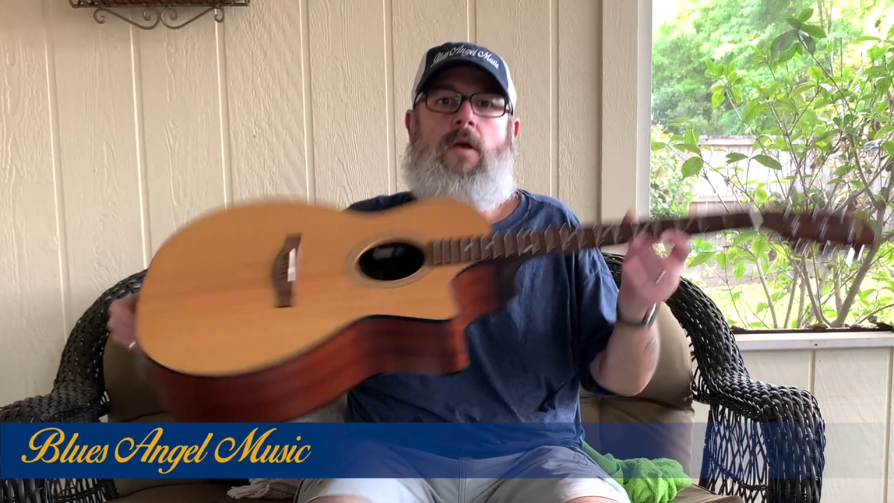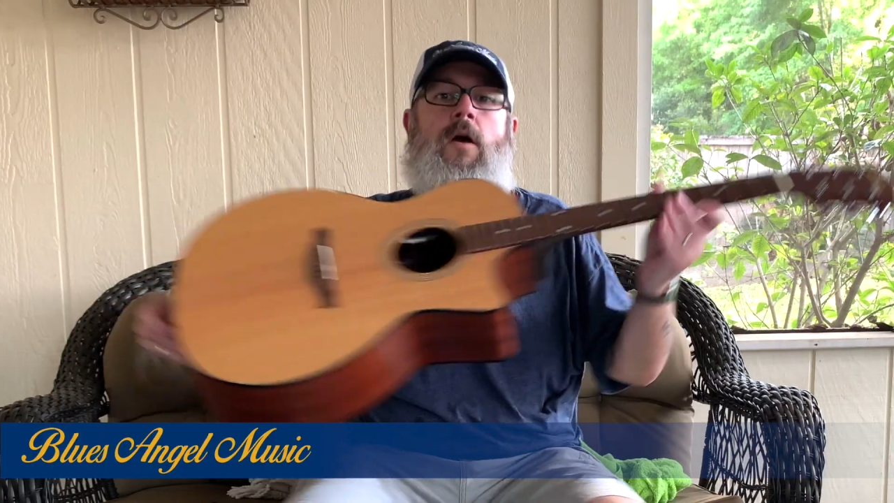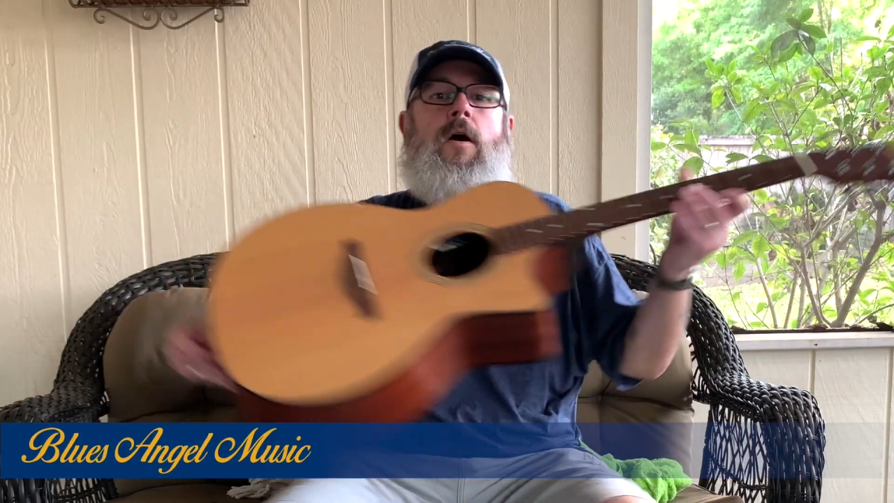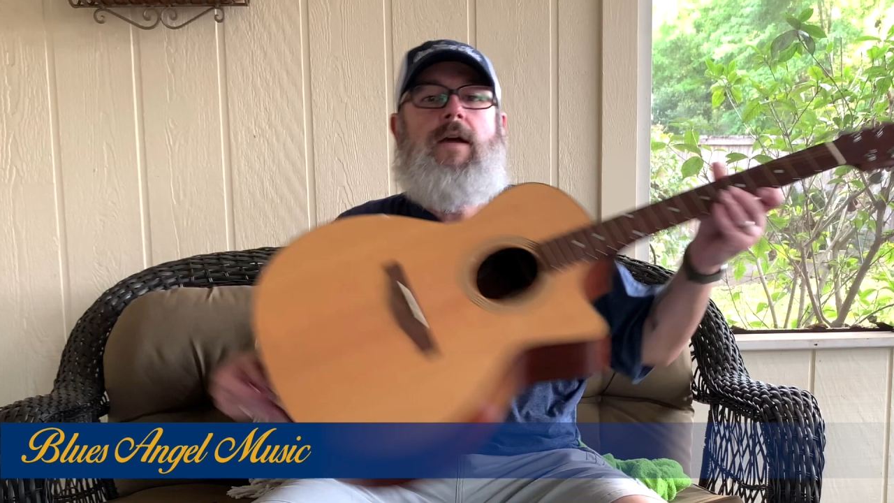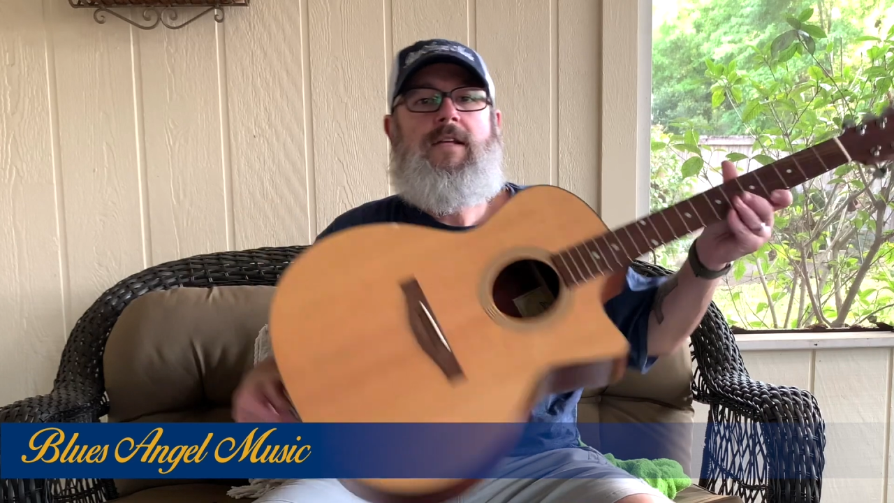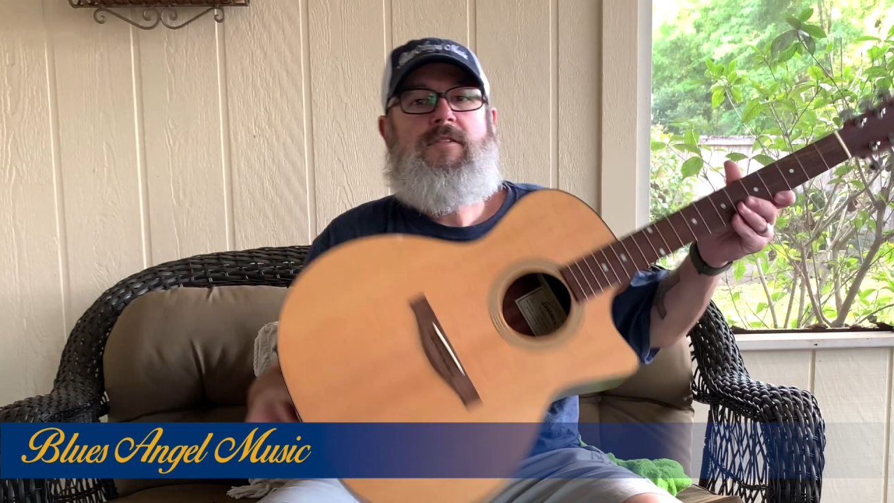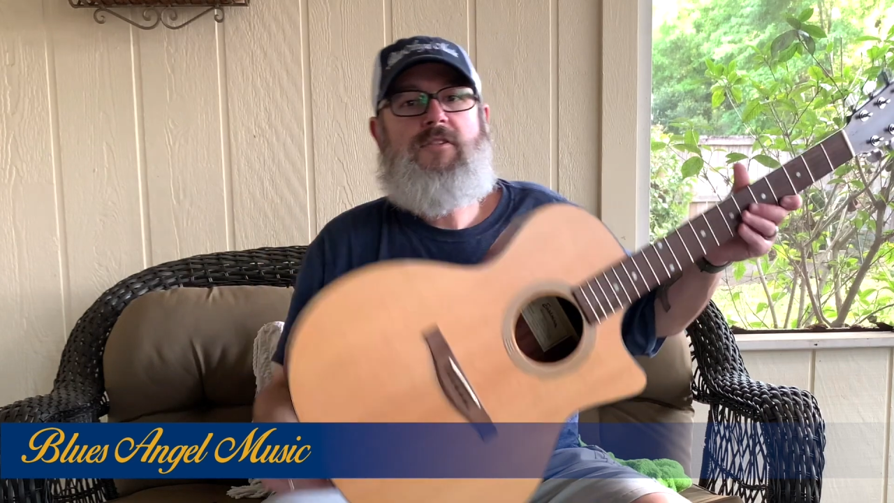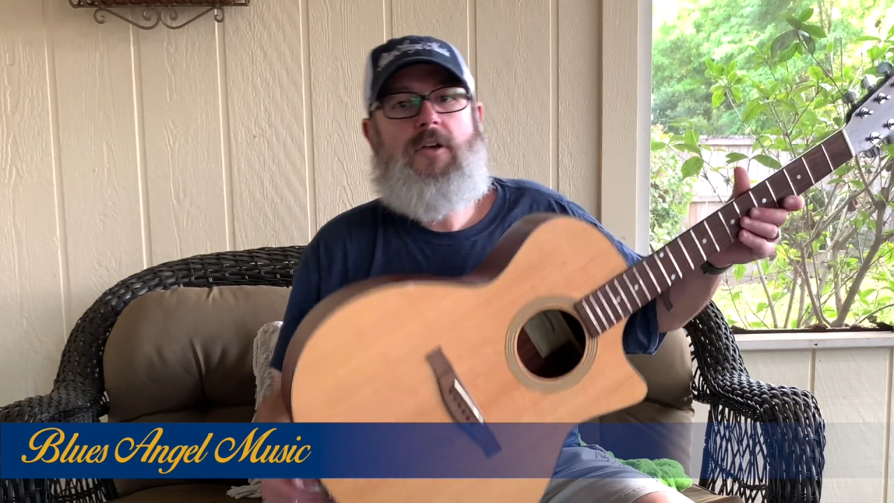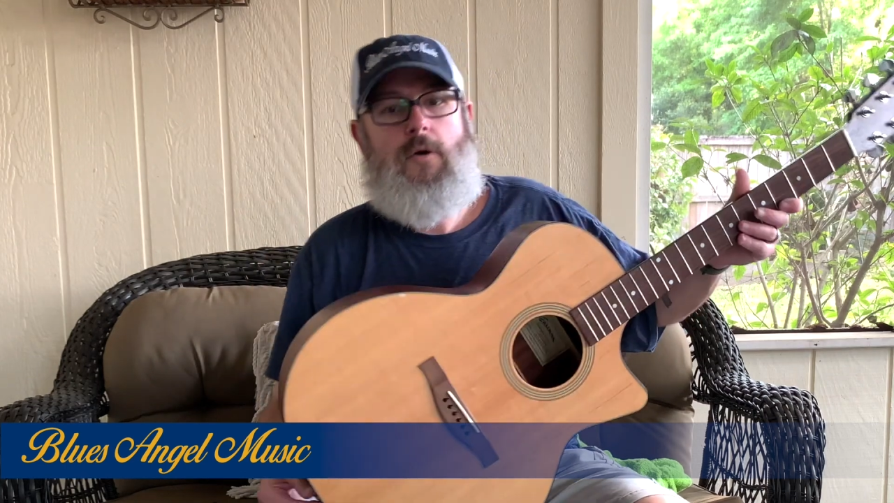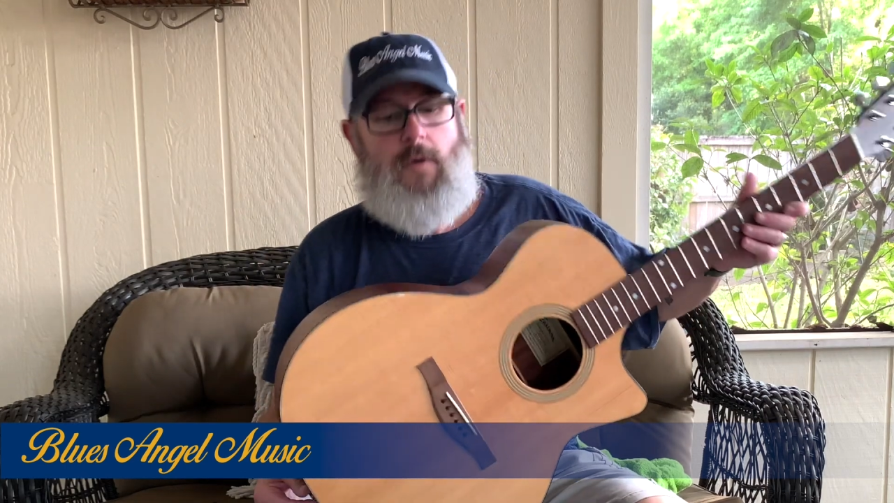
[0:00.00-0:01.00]
Alright,
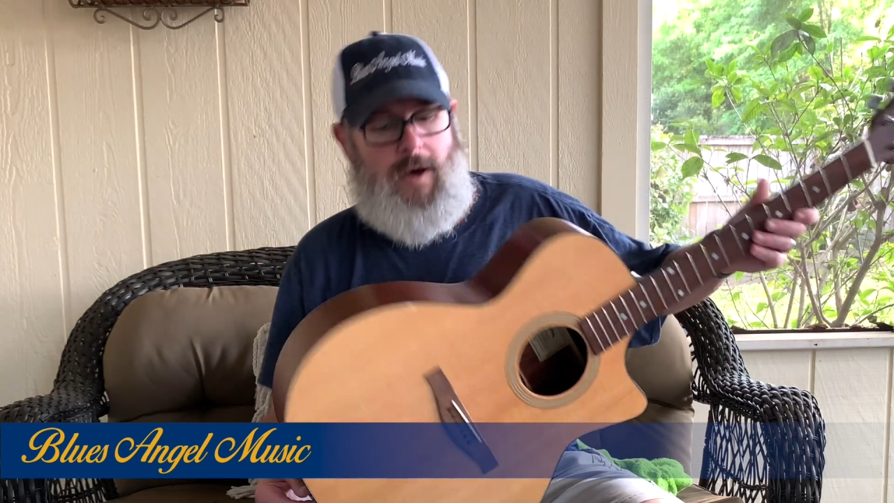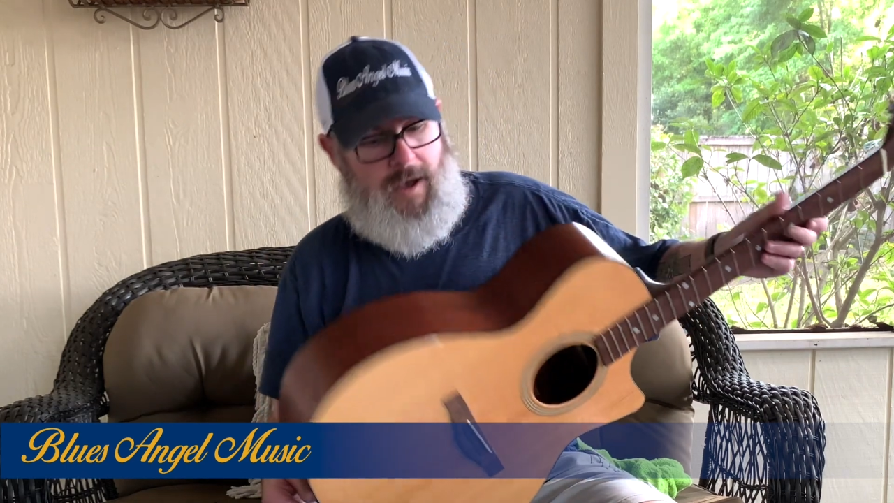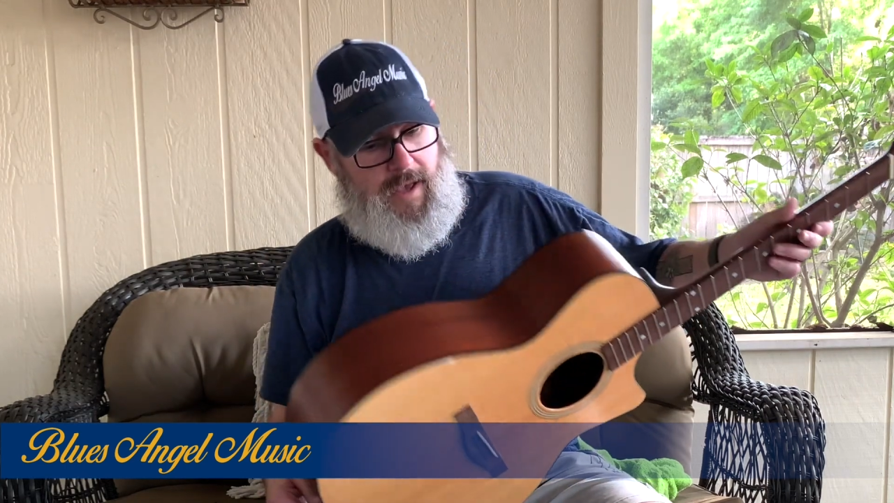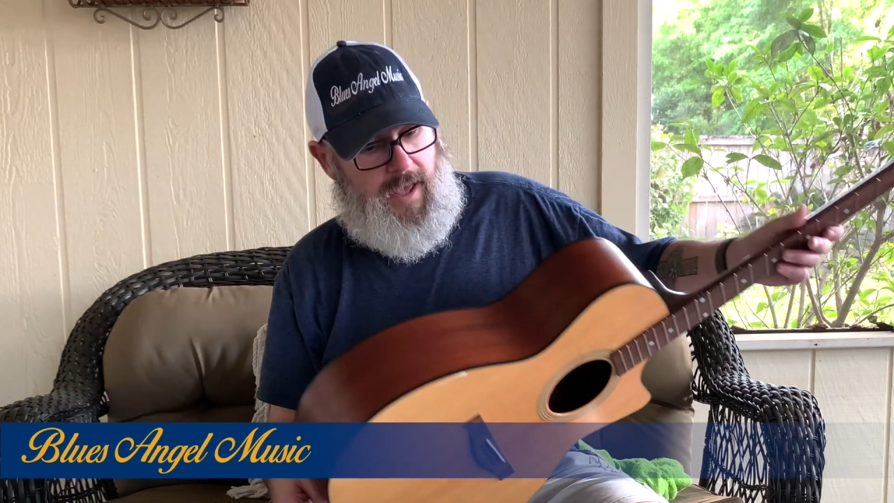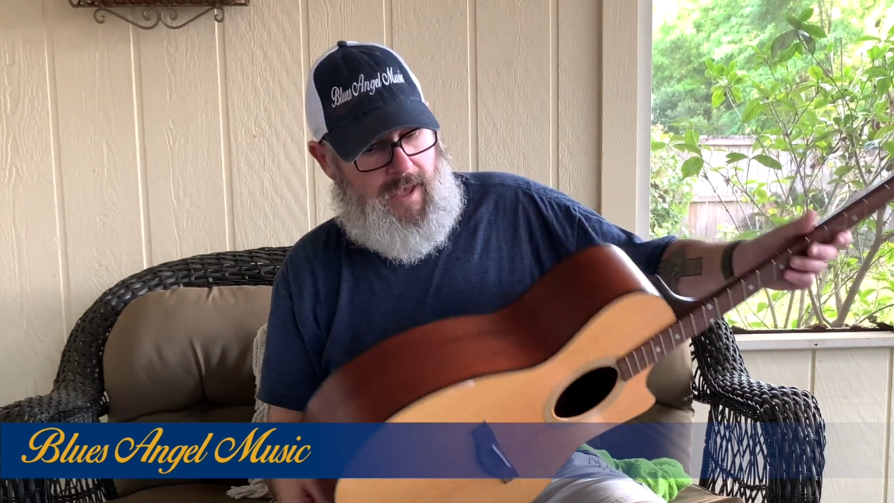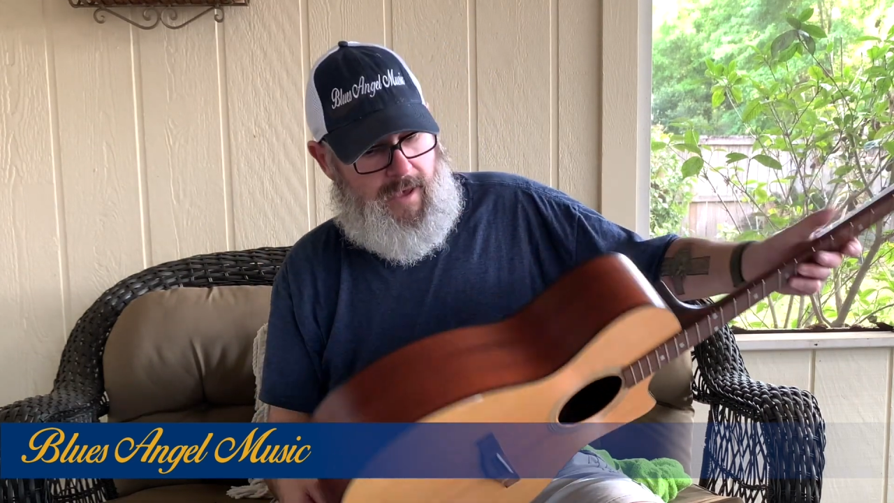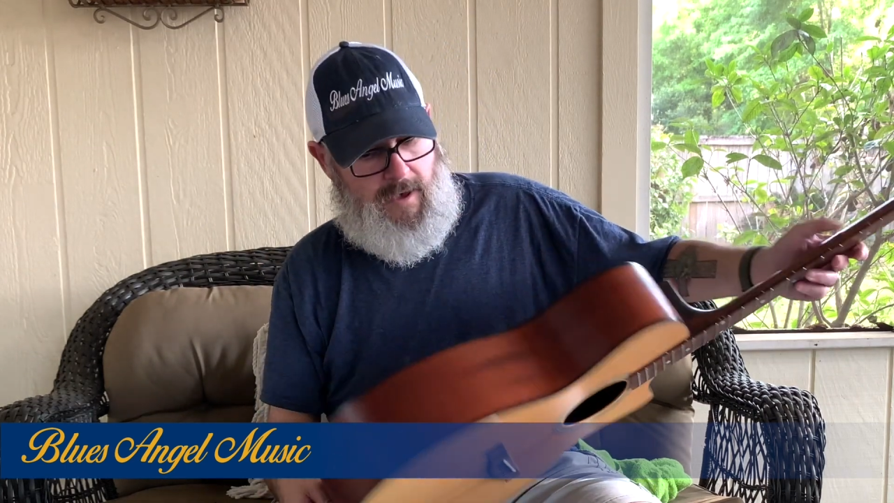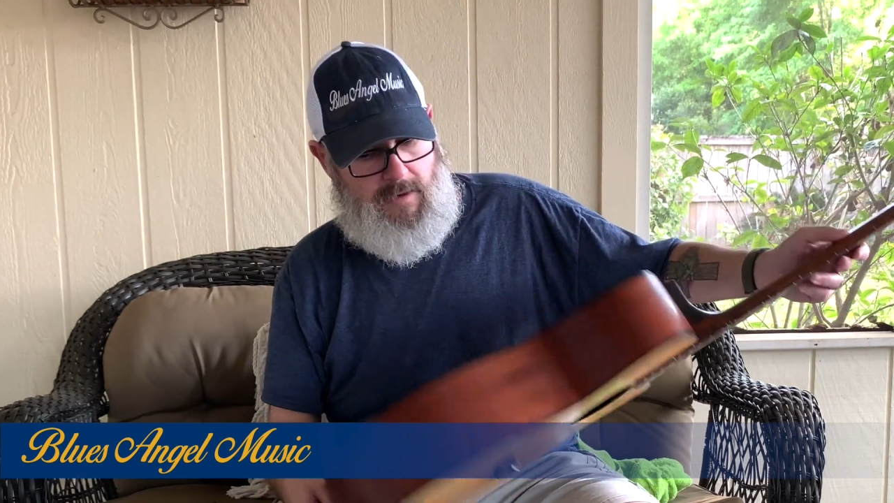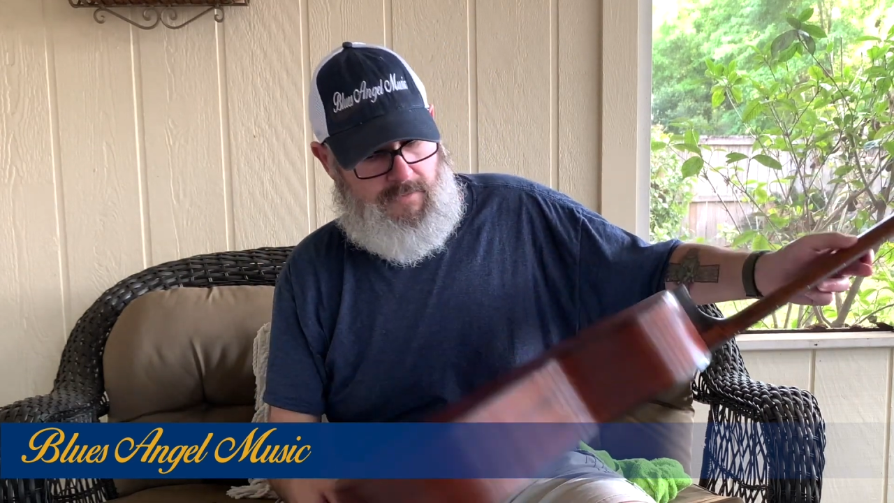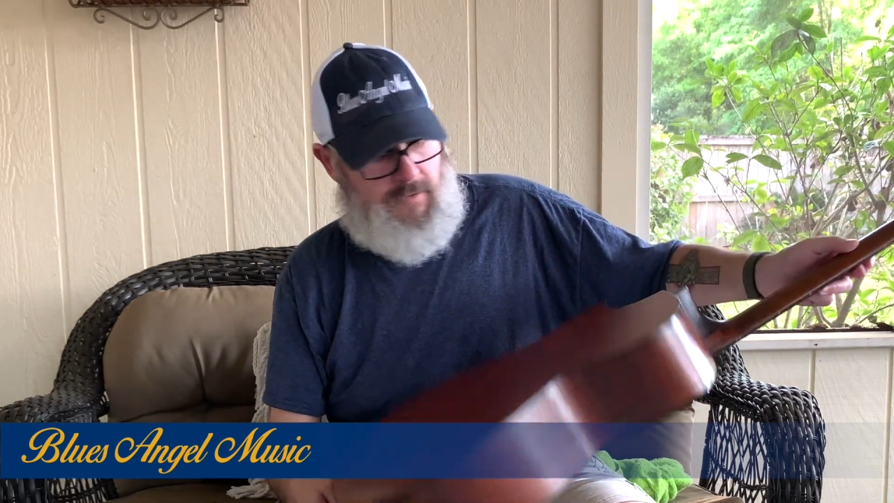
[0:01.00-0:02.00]
so I
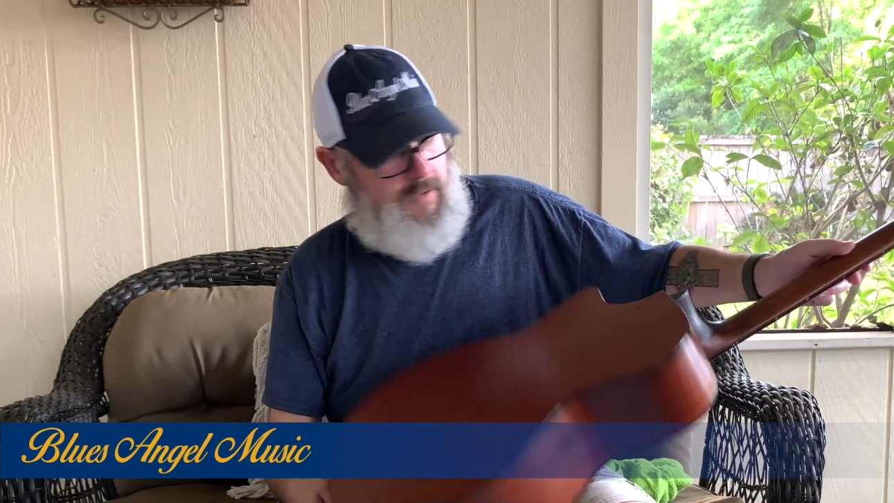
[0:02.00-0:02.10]
have